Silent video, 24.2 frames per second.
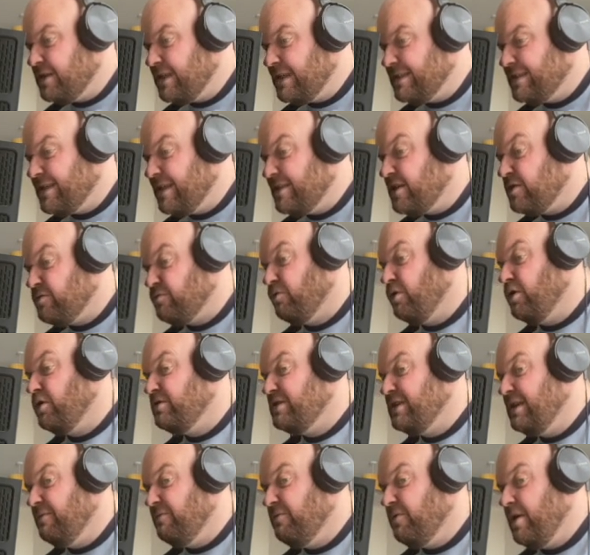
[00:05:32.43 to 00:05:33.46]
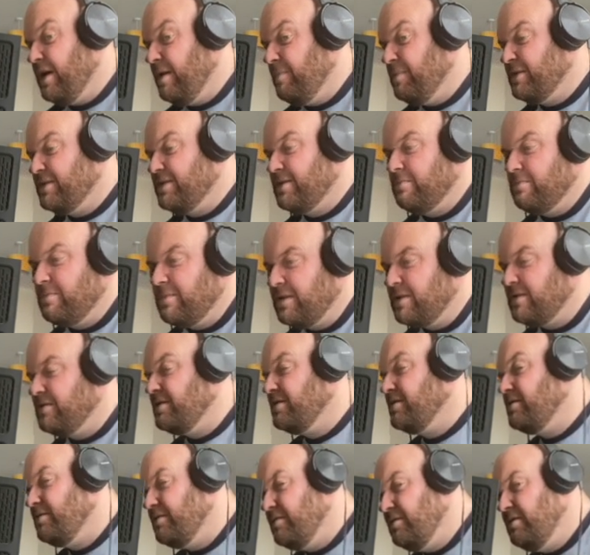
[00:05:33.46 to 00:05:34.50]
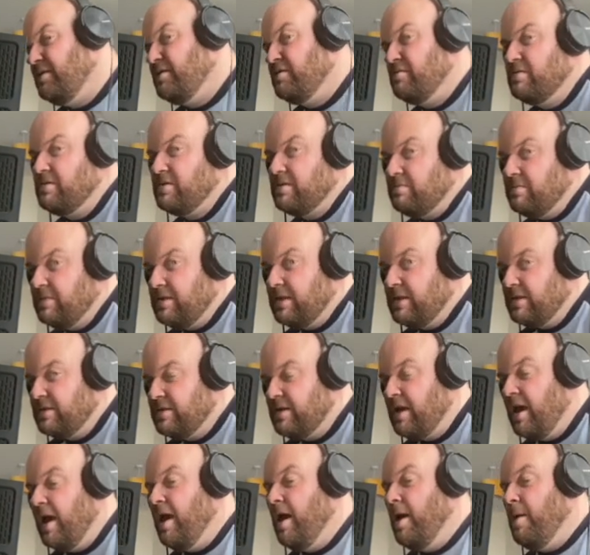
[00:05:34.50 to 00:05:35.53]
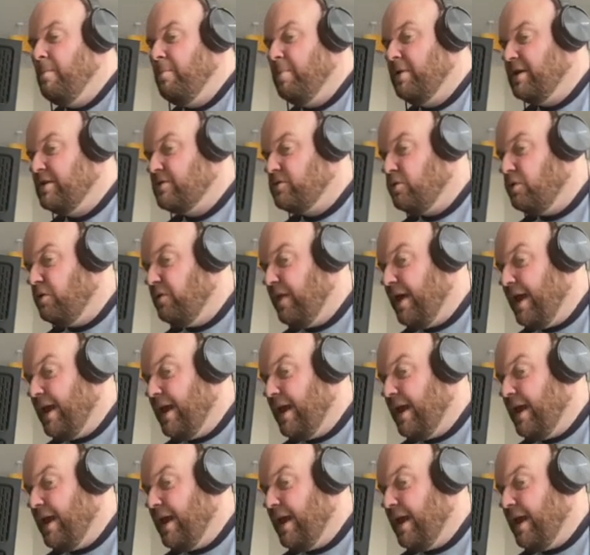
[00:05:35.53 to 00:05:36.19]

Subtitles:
It says it's royalty-free, but some things you can't use with some things, but it's all there.